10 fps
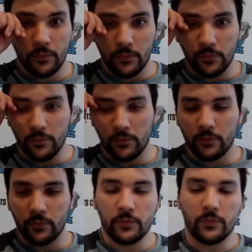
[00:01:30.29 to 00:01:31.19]

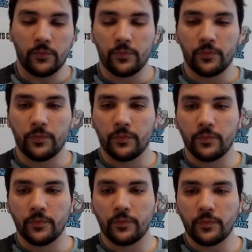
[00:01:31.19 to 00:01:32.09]

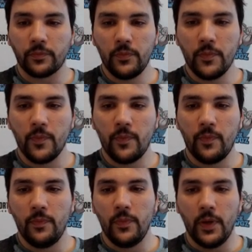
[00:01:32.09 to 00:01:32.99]

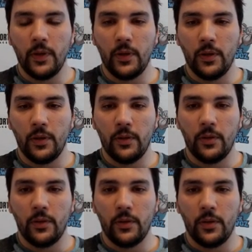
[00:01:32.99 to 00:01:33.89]

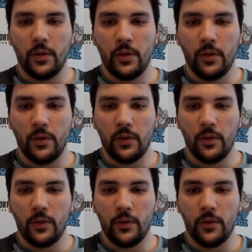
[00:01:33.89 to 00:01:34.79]

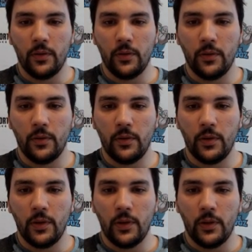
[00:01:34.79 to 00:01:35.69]

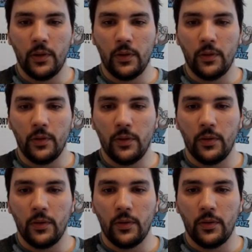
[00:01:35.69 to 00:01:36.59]

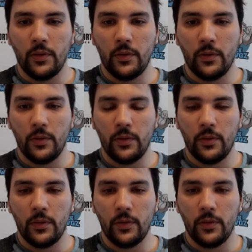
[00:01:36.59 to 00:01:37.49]
(not speaking)